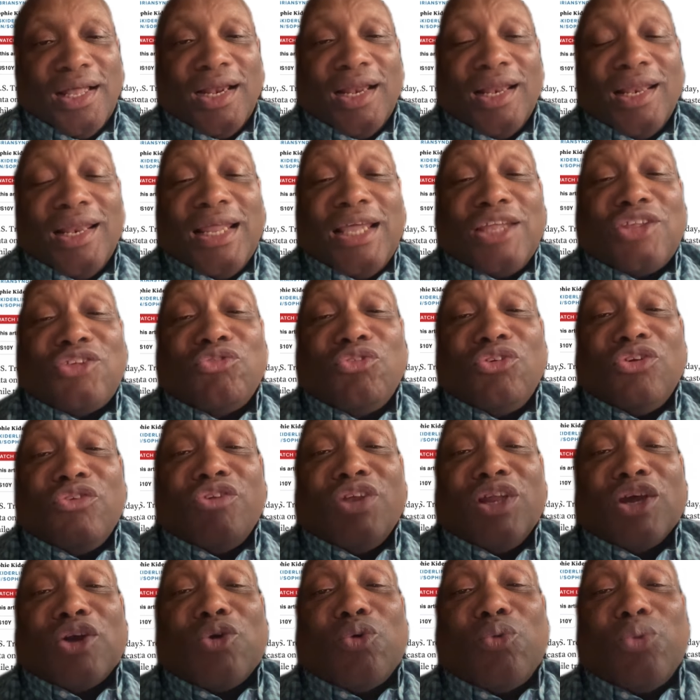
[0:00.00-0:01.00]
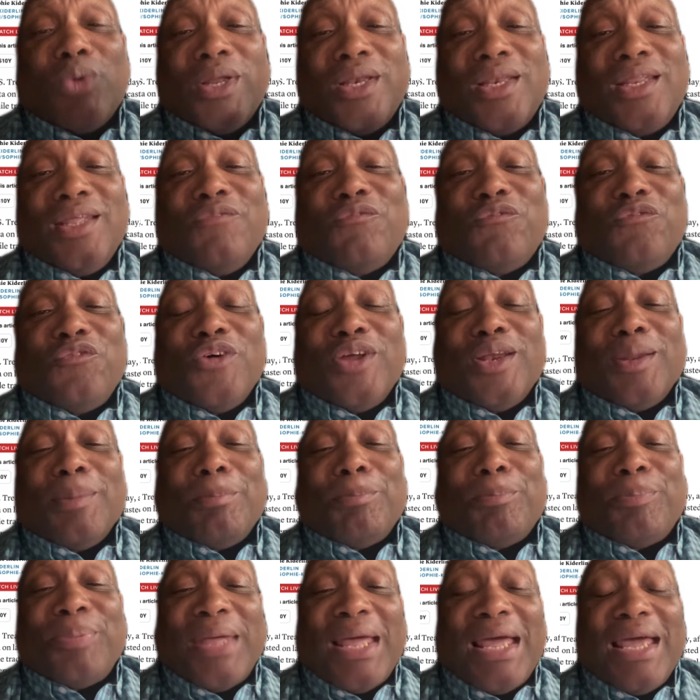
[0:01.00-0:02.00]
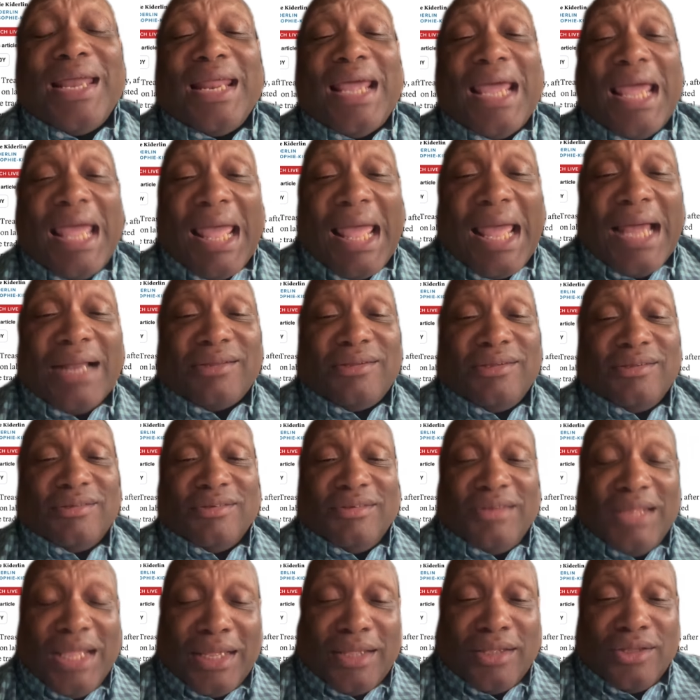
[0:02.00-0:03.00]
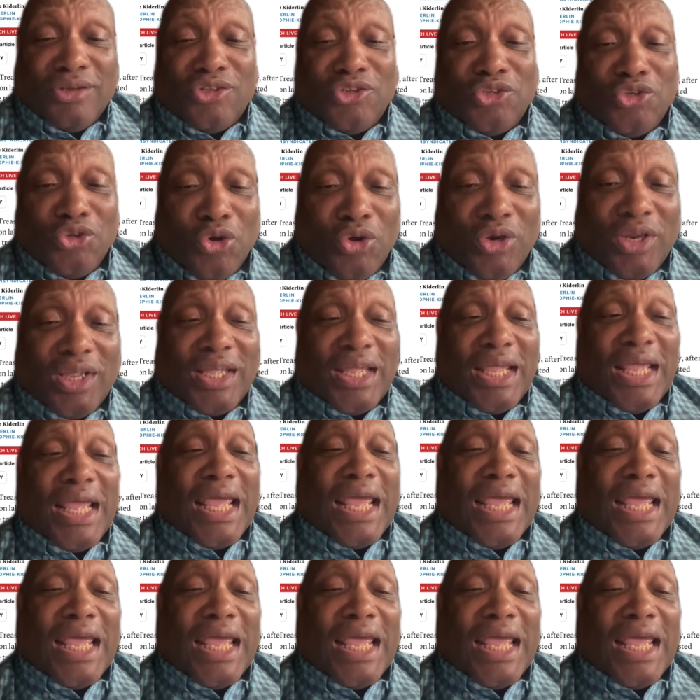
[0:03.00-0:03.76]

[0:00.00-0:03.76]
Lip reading: Less liquidity for the bad actors naked shorting